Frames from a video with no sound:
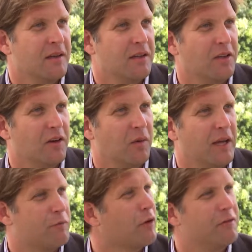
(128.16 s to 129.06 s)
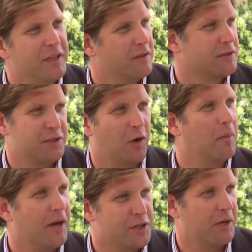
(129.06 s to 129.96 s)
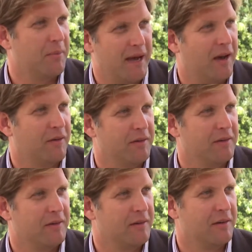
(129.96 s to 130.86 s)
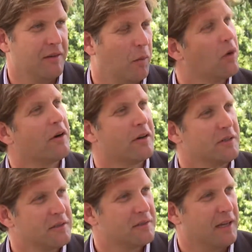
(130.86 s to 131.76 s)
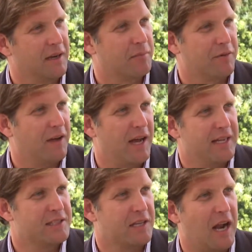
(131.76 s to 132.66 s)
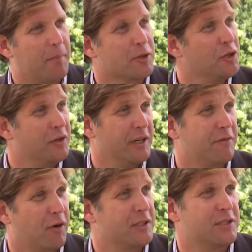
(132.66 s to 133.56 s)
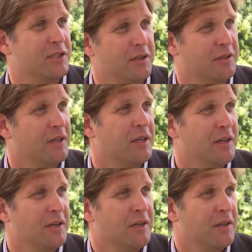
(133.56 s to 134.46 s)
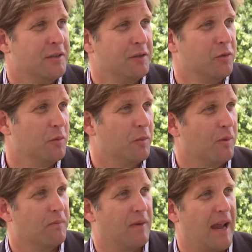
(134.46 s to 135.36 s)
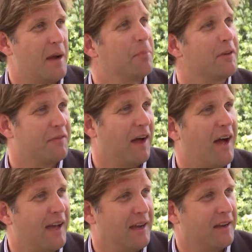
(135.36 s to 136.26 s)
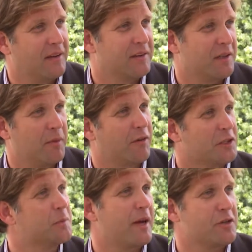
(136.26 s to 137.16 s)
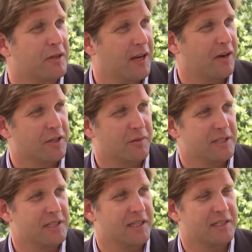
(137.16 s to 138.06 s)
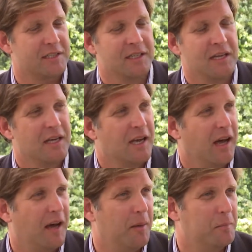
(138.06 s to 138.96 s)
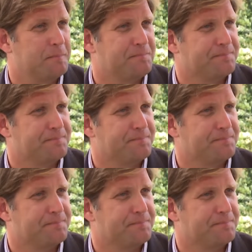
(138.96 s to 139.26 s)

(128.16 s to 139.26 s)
it reveals so much about the world. It provides an opportunity for us to amplify some of our special characteristics. So